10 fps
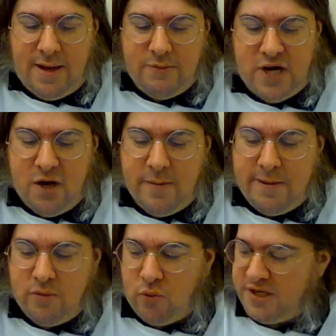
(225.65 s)
I'm trying to
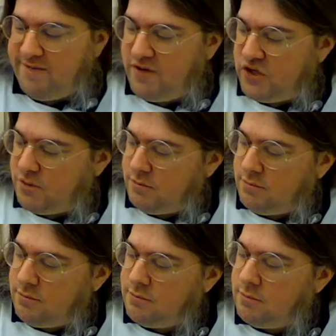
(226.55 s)
remember what division
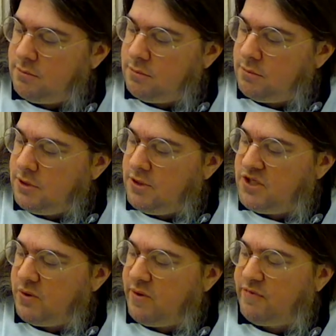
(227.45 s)

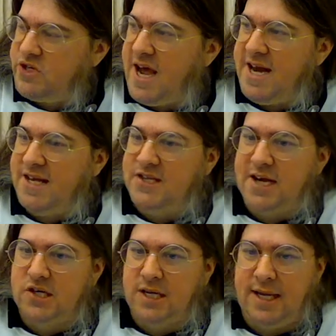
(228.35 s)
UC Riverside is
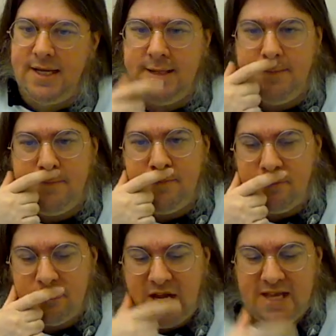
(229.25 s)
actually in.
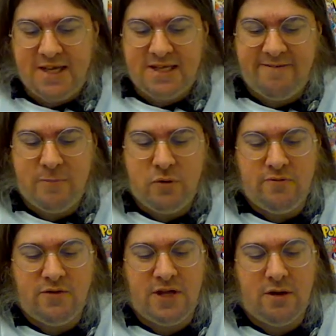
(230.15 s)
I think they've
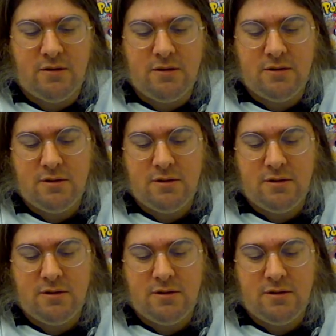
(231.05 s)
moved, though.